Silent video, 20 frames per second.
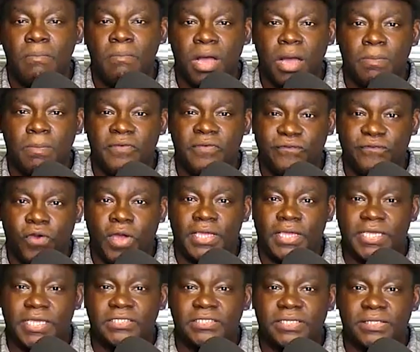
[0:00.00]
But before
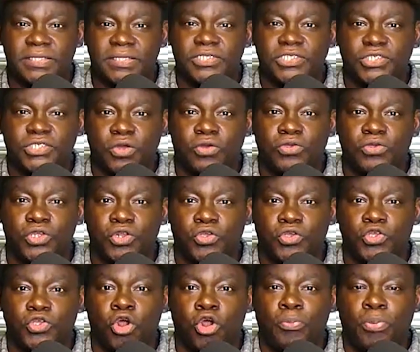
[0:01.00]
I get to this show, you
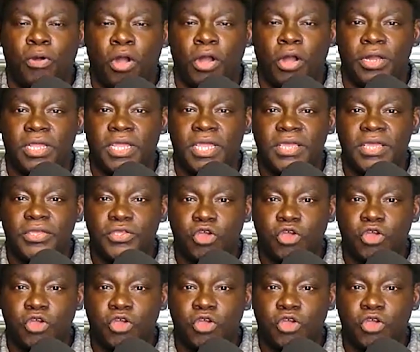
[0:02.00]
know your part.